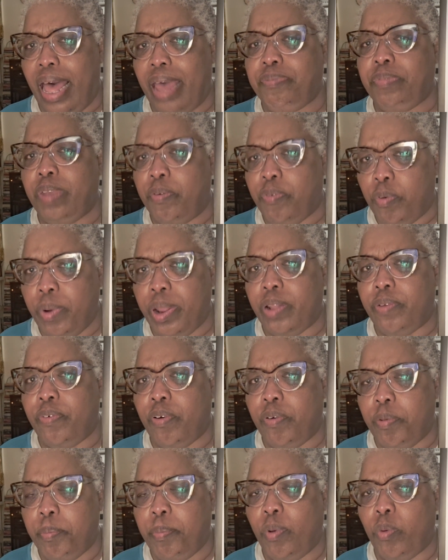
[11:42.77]
never read
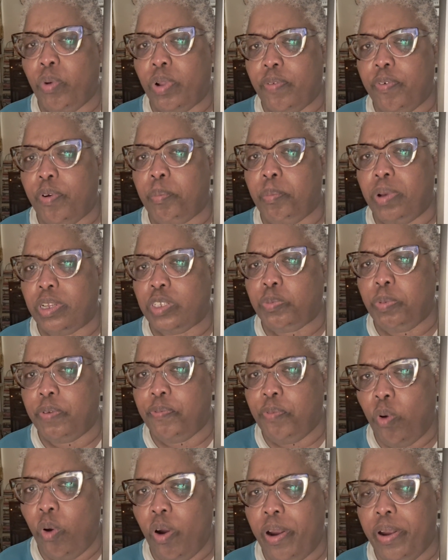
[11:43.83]
one of her books
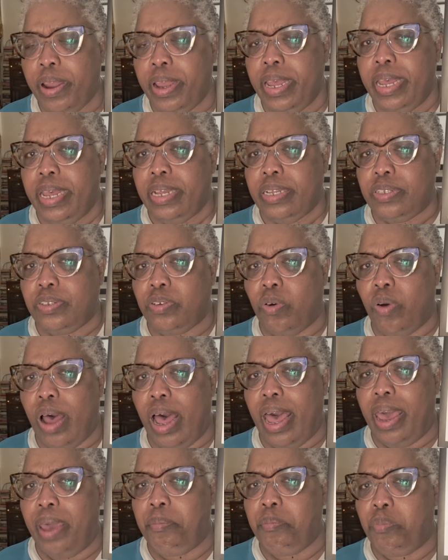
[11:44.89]
before, so
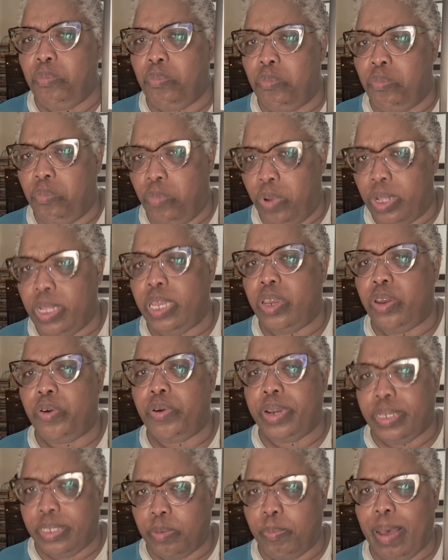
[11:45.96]
I'm really
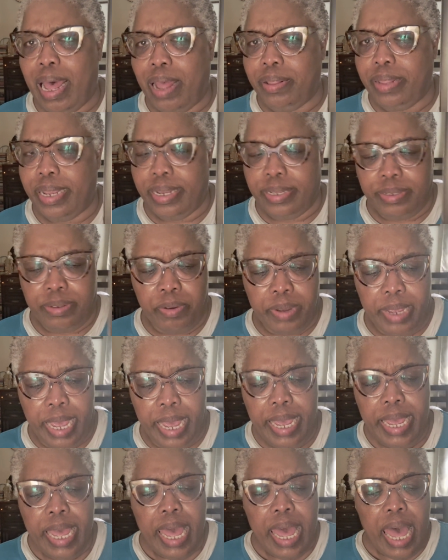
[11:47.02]
curious about this.
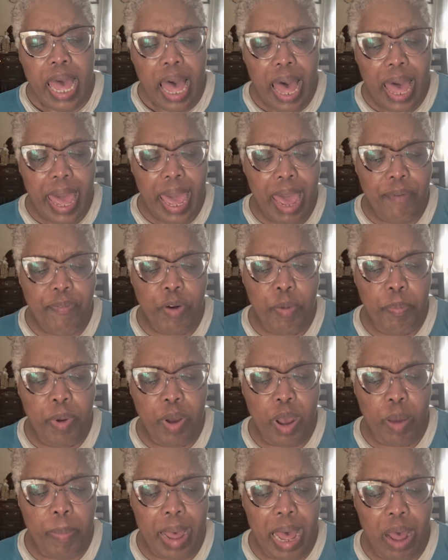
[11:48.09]
Okay. I have her
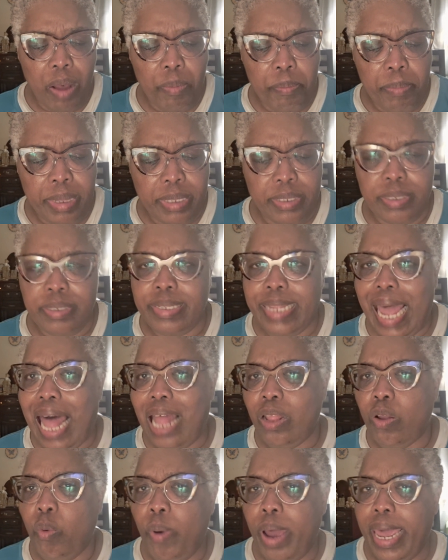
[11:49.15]
book about Mrs.
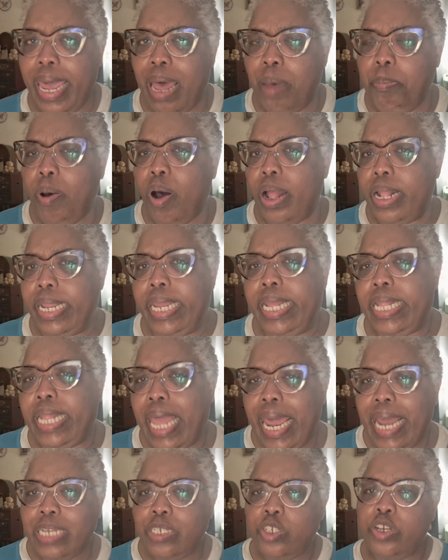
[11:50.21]
Dalloway. I bought it
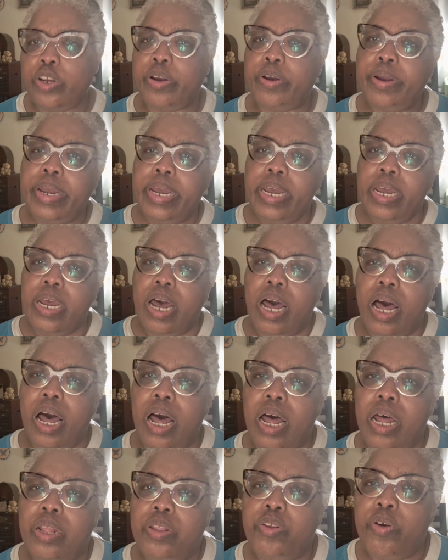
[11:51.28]
last year,
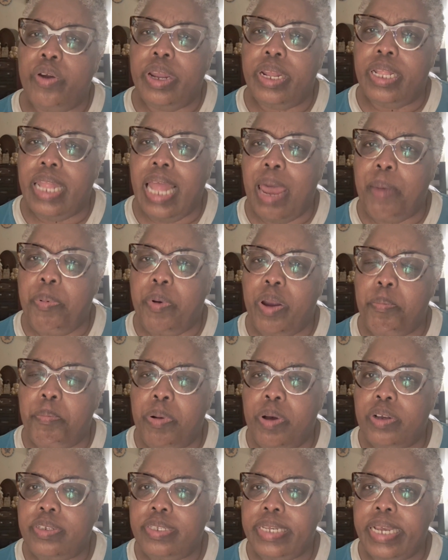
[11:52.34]
during library
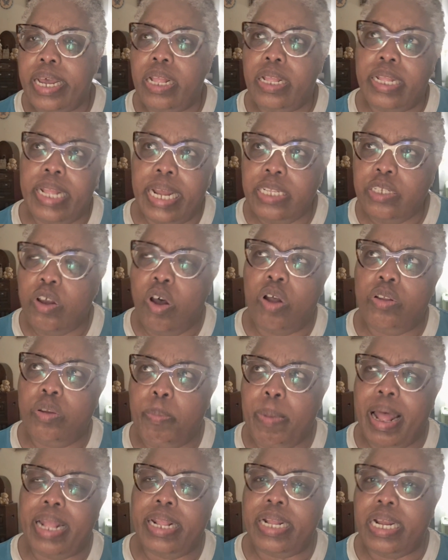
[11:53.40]
book sale, and I talked
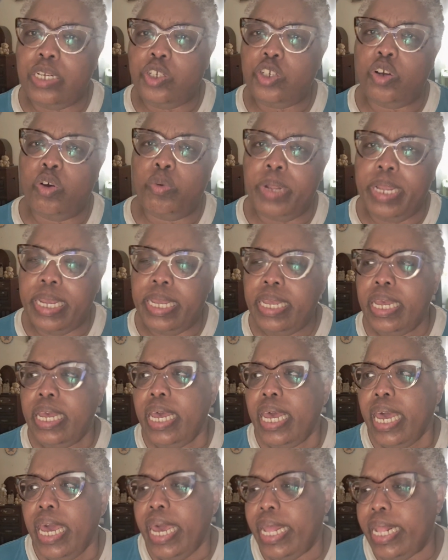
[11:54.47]
about it. I showed it
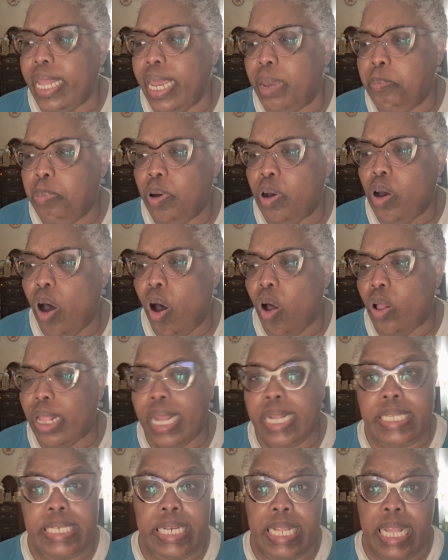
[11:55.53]
in a book haul I
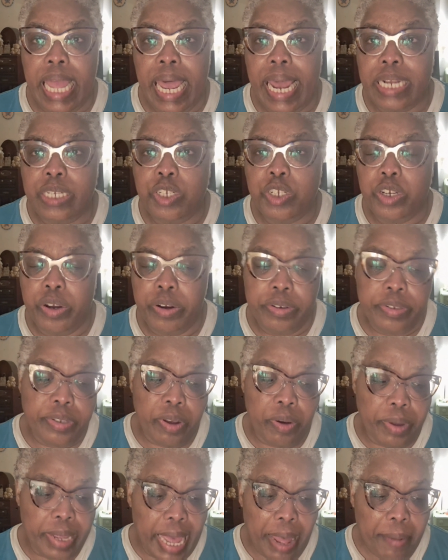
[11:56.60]
did last year.
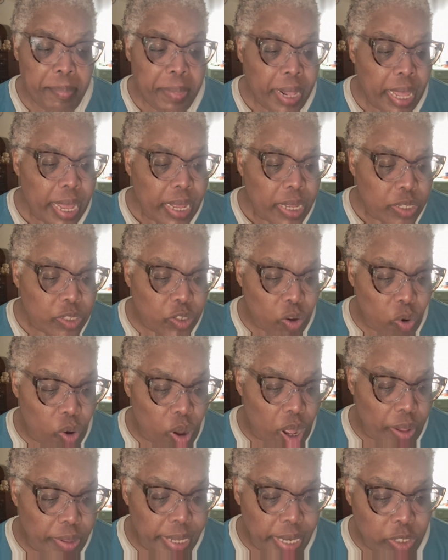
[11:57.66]
So yeah.
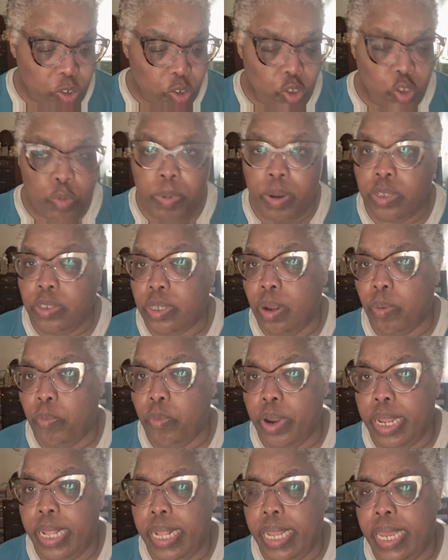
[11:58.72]
So, these are 2 books that I'm
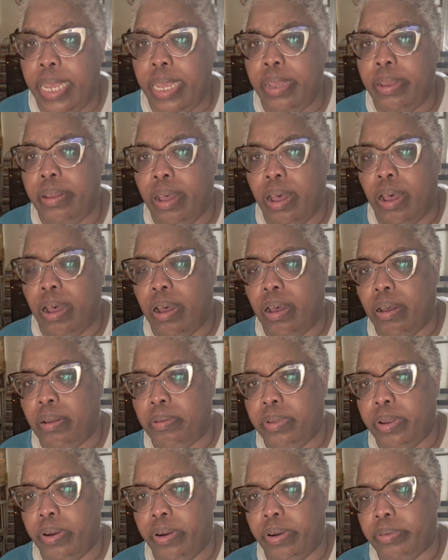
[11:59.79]
reading. There
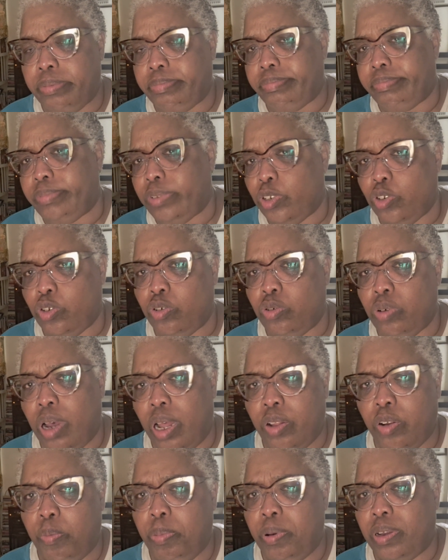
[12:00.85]
are 2
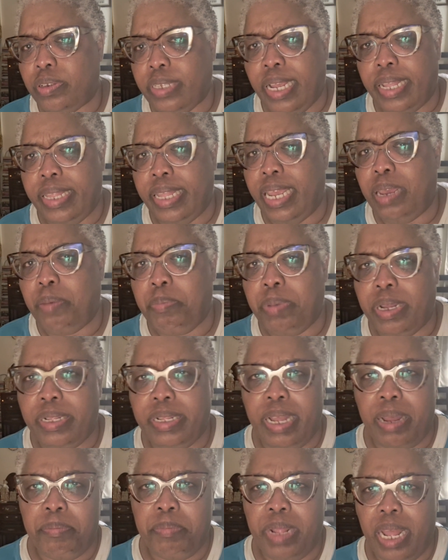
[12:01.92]
other books, I think, but
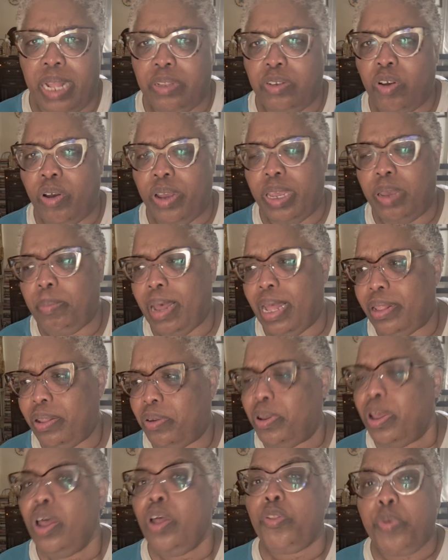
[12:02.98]
I'm not talking about
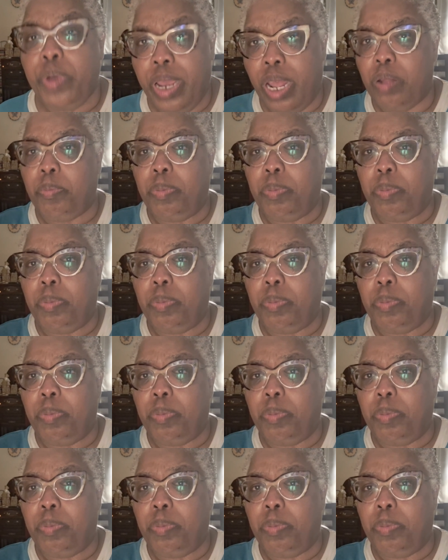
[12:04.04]
those. 3 other